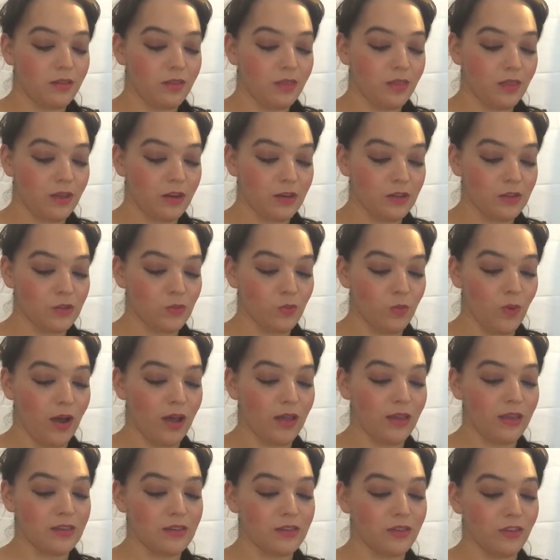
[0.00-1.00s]
That is why
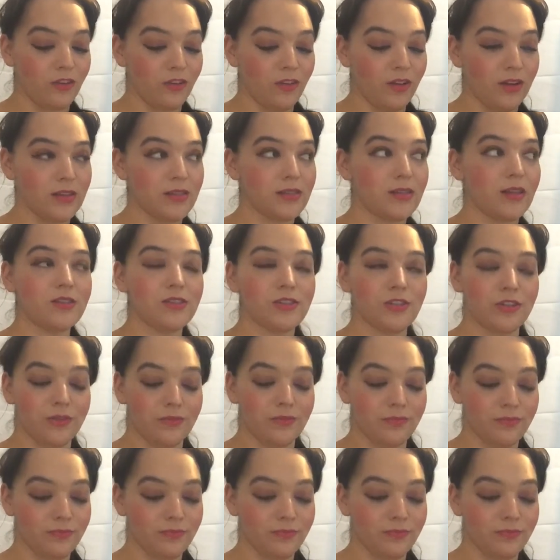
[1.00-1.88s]
he is the greatest hunter.